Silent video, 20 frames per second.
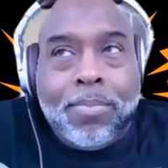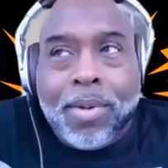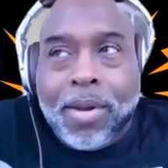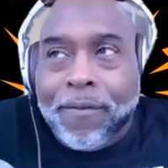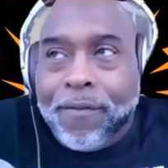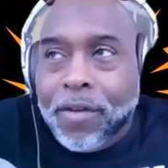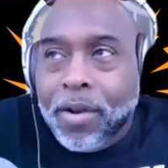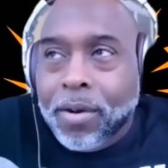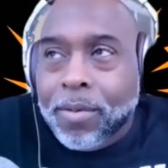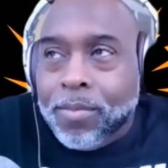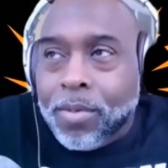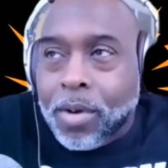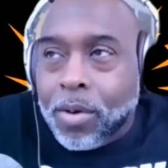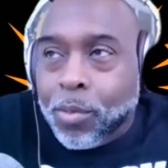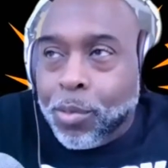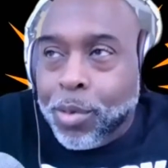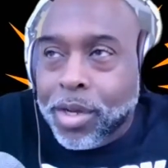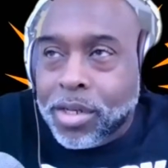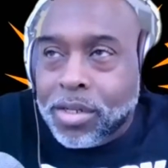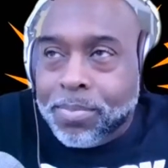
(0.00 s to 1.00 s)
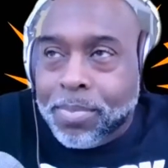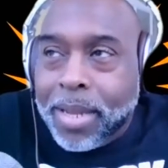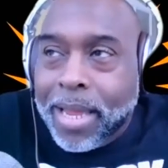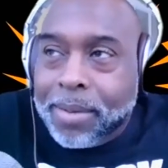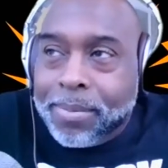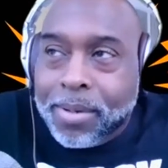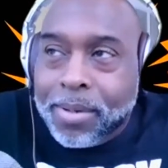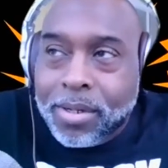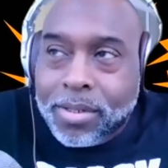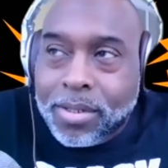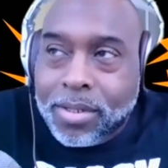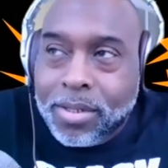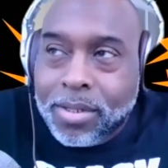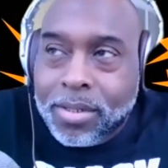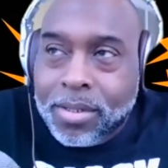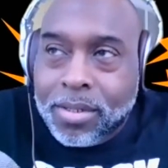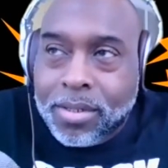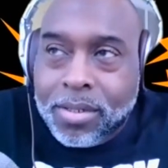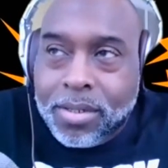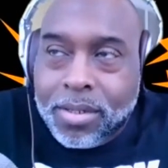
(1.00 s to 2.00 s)
But if you're a rich Black
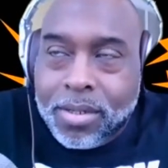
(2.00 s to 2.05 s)
person,